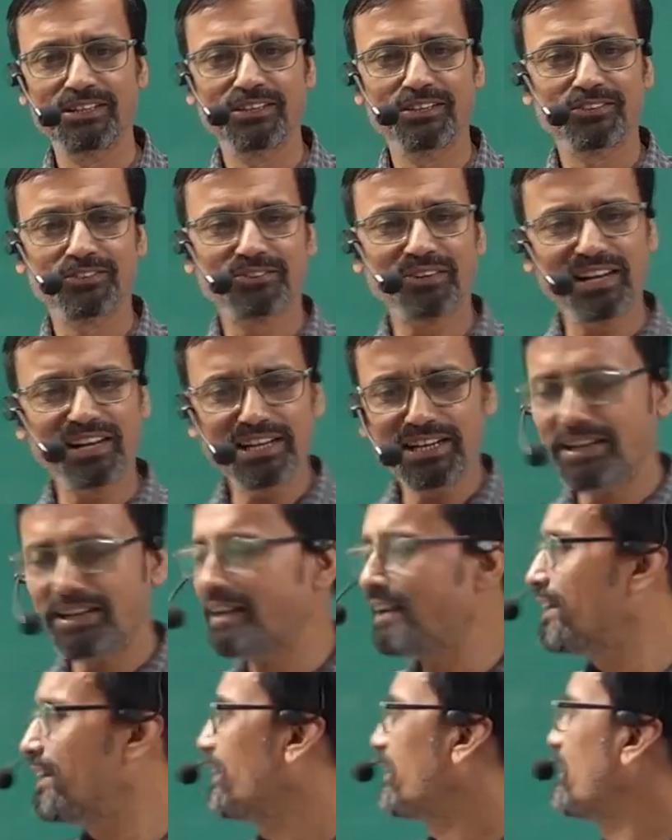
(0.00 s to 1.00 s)
So
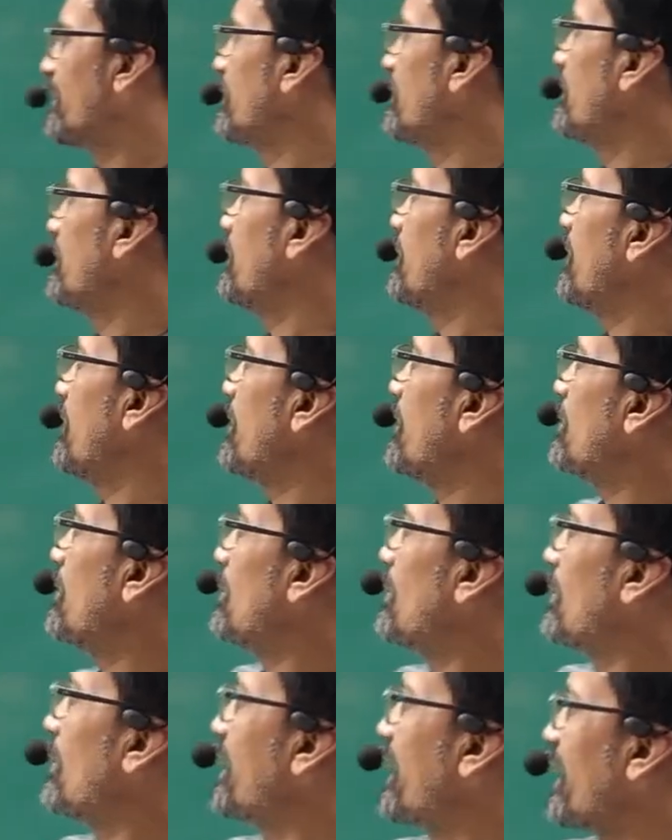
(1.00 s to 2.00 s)

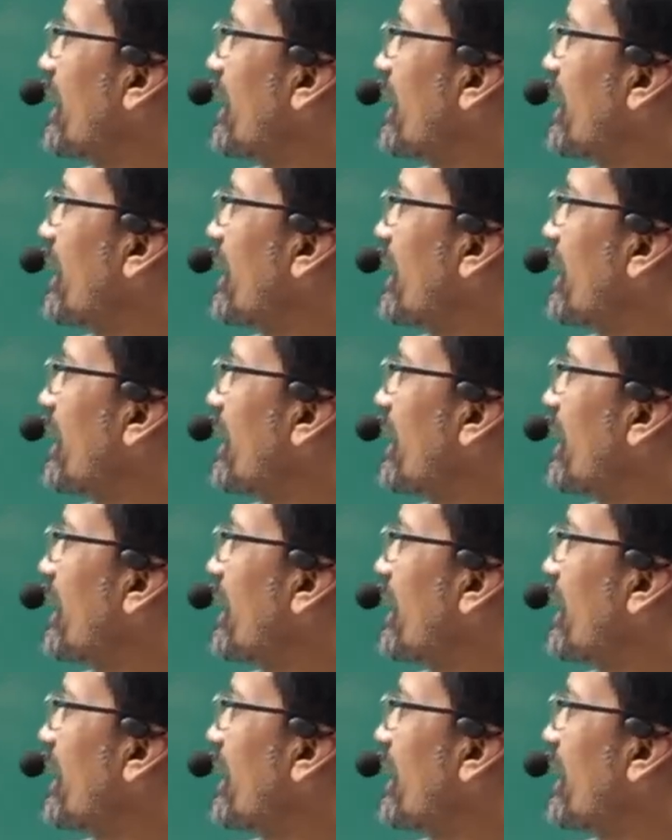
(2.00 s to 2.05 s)
we can